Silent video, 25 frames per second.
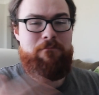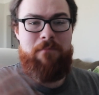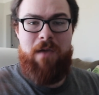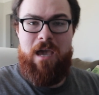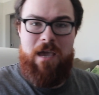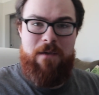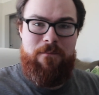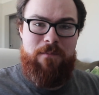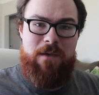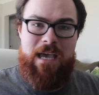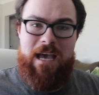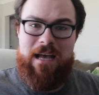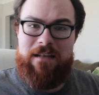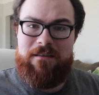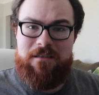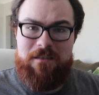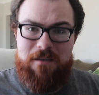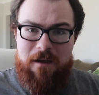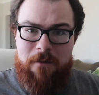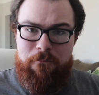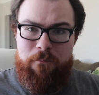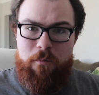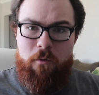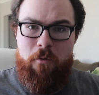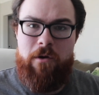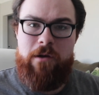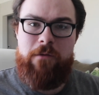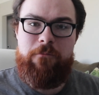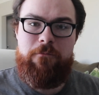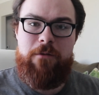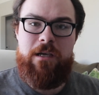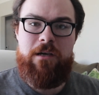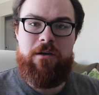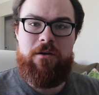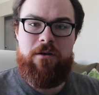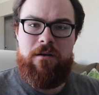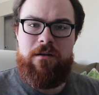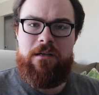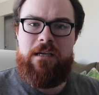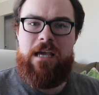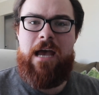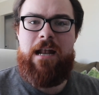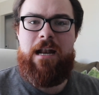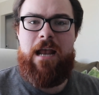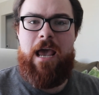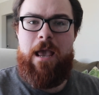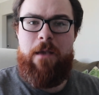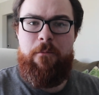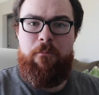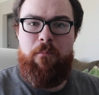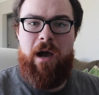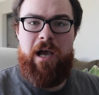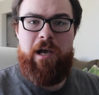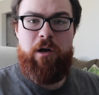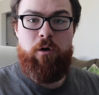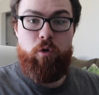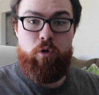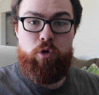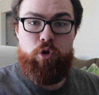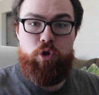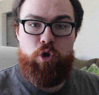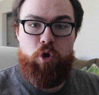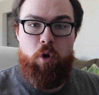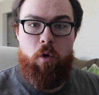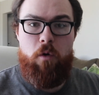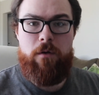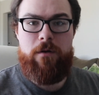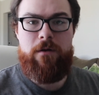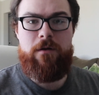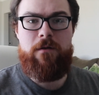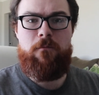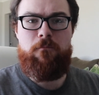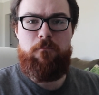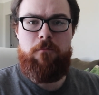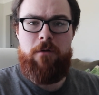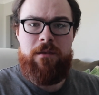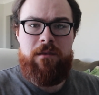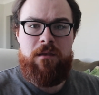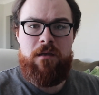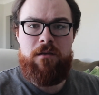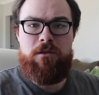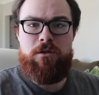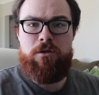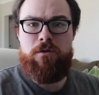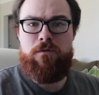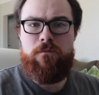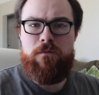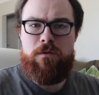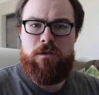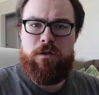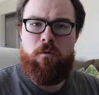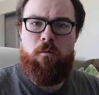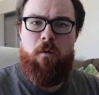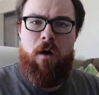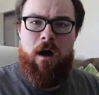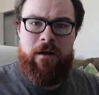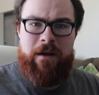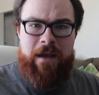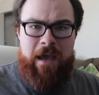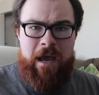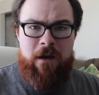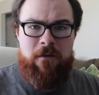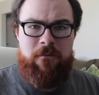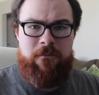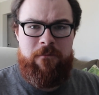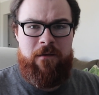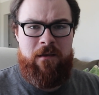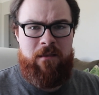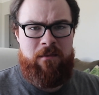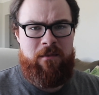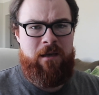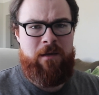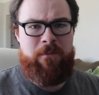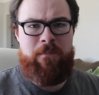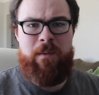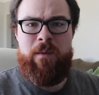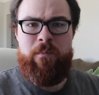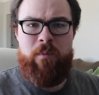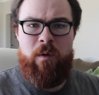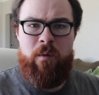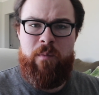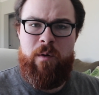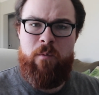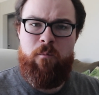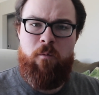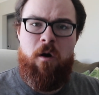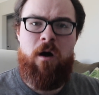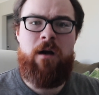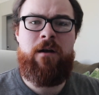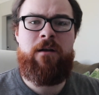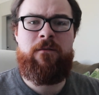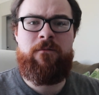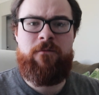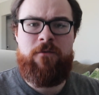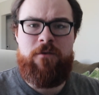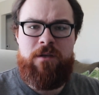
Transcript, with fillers: maybe at some point we could get a Michael Jordan with the Toon Squad outfit like people have been wanting for